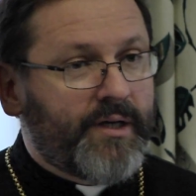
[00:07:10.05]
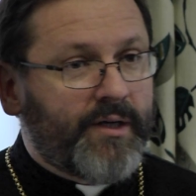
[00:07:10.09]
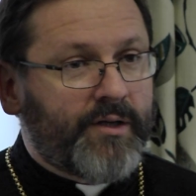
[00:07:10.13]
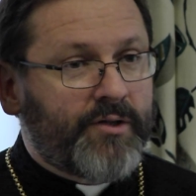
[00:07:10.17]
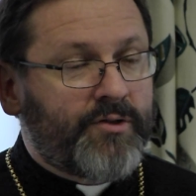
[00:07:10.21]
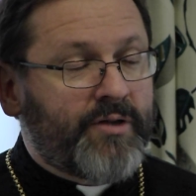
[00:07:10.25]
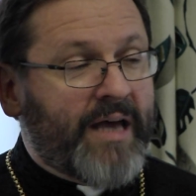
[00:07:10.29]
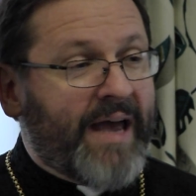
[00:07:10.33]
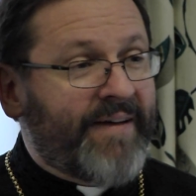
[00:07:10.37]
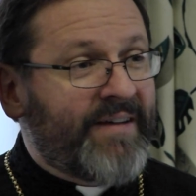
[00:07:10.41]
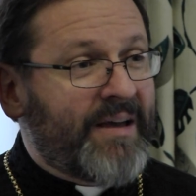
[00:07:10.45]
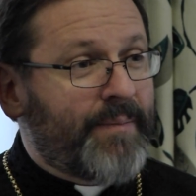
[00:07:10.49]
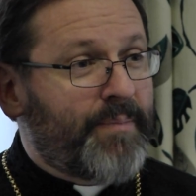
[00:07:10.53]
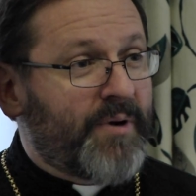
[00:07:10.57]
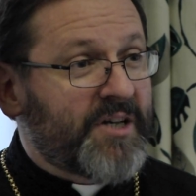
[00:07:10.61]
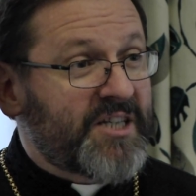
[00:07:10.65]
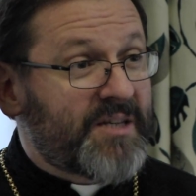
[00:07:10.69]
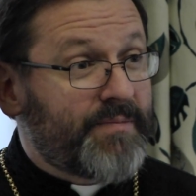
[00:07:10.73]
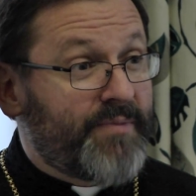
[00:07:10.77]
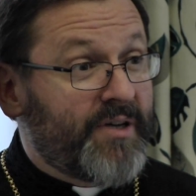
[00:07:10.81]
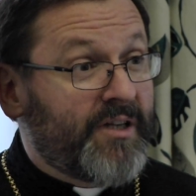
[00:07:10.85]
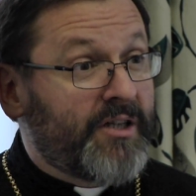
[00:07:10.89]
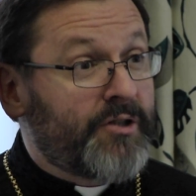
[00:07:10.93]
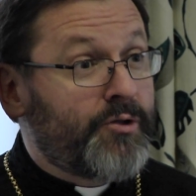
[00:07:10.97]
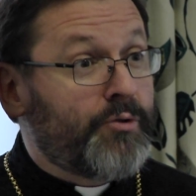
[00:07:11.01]
to have a
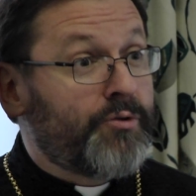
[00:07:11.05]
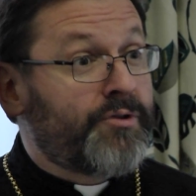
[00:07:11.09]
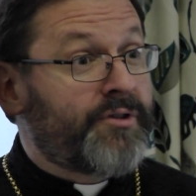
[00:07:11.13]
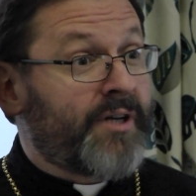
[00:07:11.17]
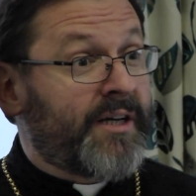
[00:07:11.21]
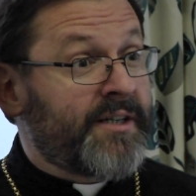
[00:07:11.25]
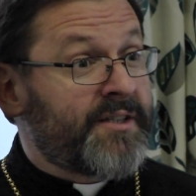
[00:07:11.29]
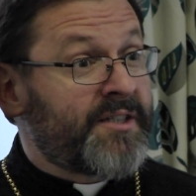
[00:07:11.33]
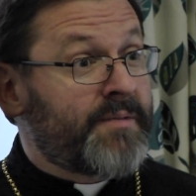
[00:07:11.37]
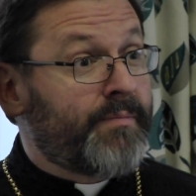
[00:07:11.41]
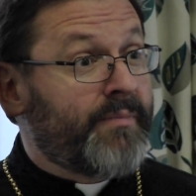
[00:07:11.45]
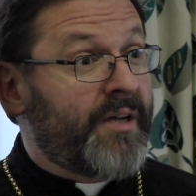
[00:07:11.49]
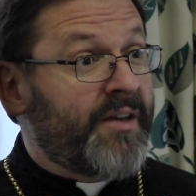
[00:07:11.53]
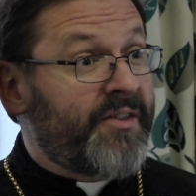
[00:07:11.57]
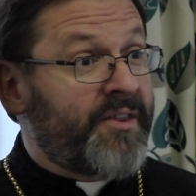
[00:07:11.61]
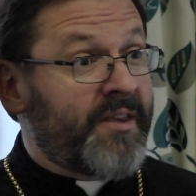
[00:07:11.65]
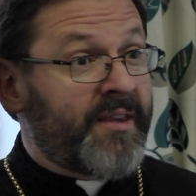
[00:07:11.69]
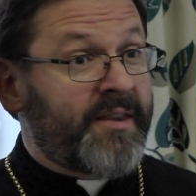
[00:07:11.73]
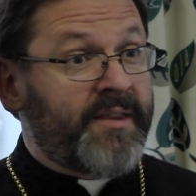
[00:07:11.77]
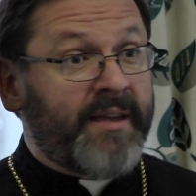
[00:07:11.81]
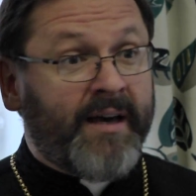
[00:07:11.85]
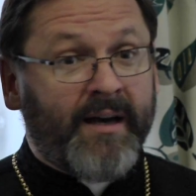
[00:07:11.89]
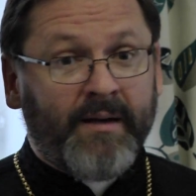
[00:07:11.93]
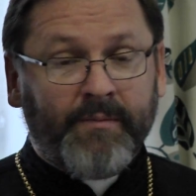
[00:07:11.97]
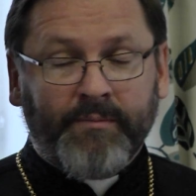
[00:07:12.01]
possibility to transmit
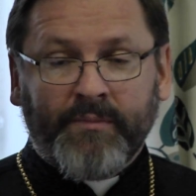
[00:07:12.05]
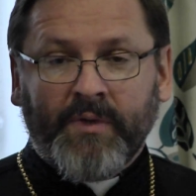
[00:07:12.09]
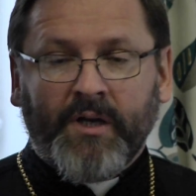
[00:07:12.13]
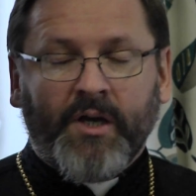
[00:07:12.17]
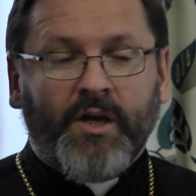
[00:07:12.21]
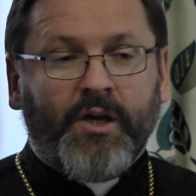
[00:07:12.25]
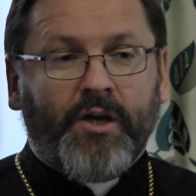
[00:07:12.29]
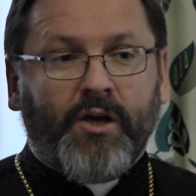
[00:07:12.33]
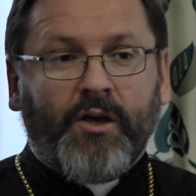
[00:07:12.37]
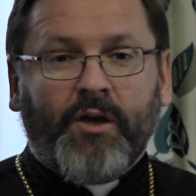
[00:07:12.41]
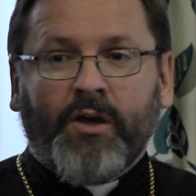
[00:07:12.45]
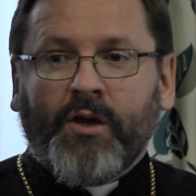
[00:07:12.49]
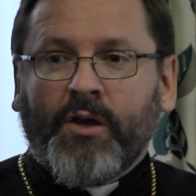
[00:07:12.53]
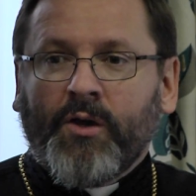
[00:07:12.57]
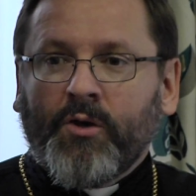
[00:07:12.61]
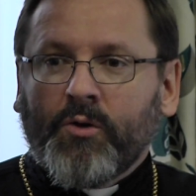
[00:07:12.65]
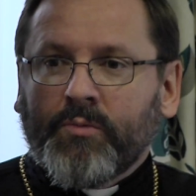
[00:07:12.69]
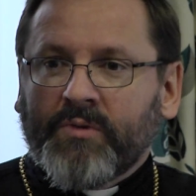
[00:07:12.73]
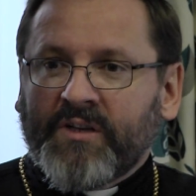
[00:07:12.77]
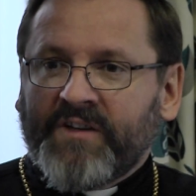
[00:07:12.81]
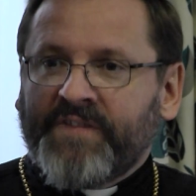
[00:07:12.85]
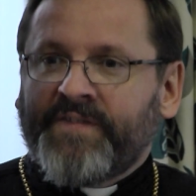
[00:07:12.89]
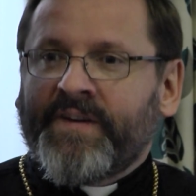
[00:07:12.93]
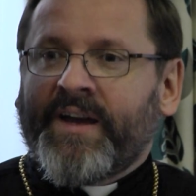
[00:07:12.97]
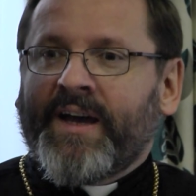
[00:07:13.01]
some
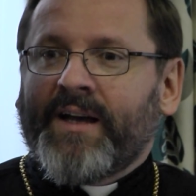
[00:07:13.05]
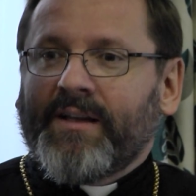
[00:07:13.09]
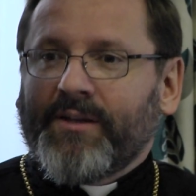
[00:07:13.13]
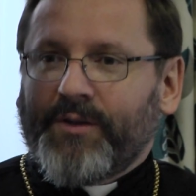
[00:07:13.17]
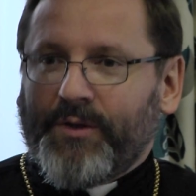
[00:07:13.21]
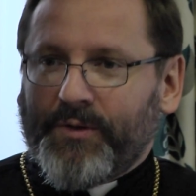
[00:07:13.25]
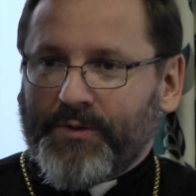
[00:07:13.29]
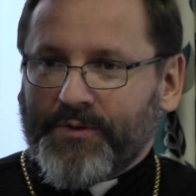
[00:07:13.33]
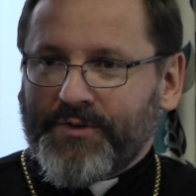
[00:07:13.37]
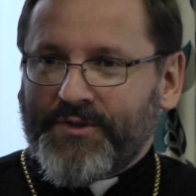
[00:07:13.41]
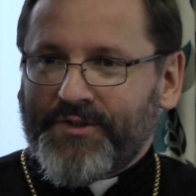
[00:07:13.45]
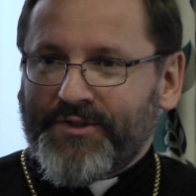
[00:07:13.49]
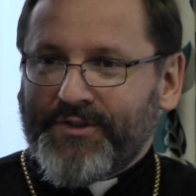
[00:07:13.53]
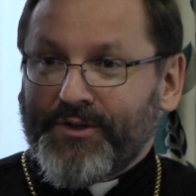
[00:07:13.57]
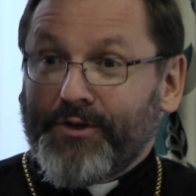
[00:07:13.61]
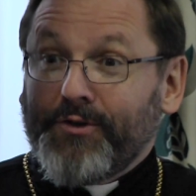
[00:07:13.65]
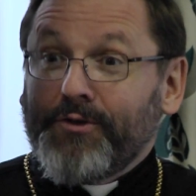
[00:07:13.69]
human values,